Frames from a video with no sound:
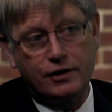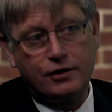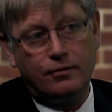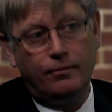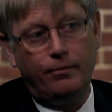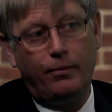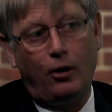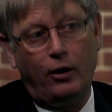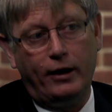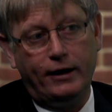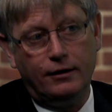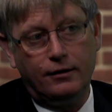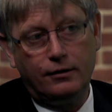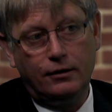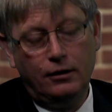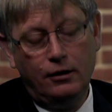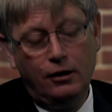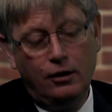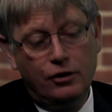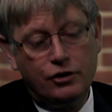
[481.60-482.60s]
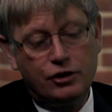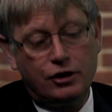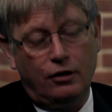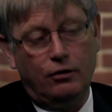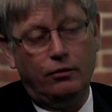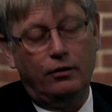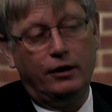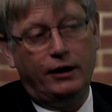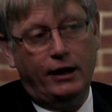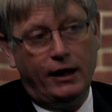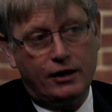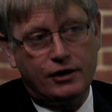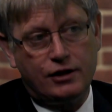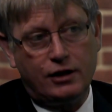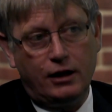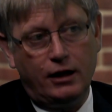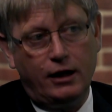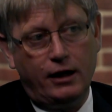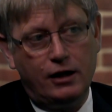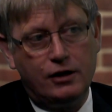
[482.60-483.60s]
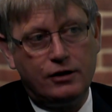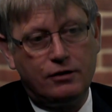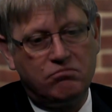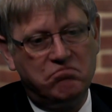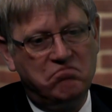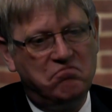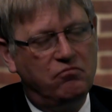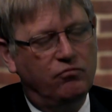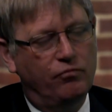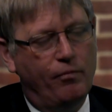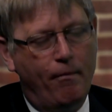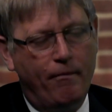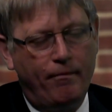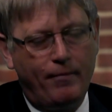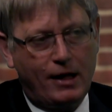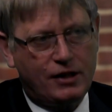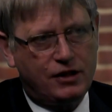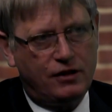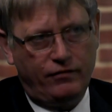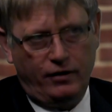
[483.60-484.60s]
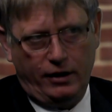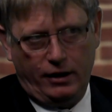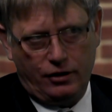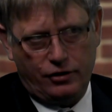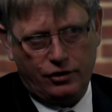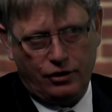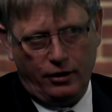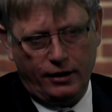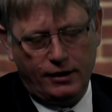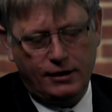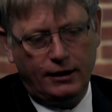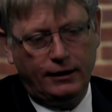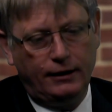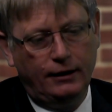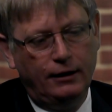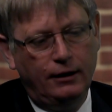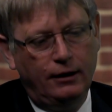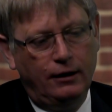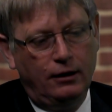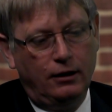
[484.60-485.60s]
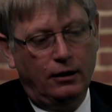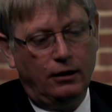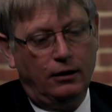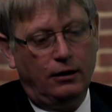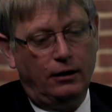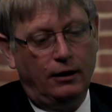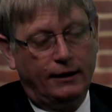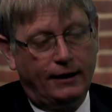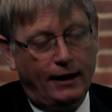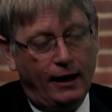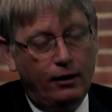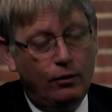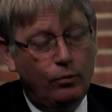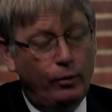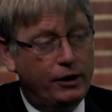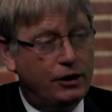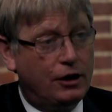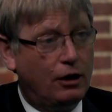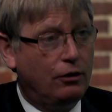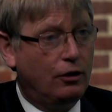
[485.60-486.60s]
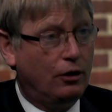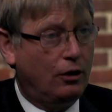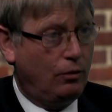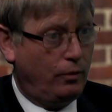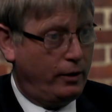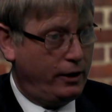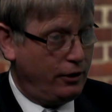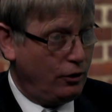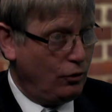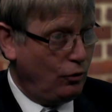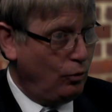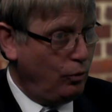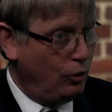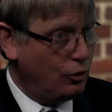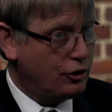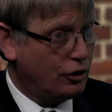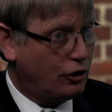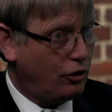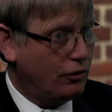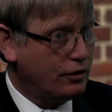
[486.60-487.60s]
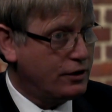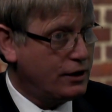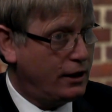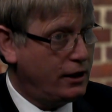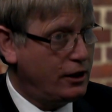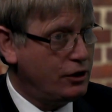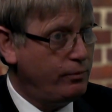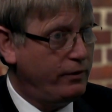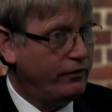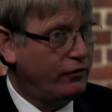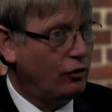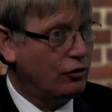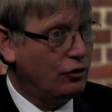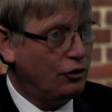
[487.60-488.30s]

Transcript: combined. So yes, it is massively exciting. Again, we don't know where the all water content is. We've got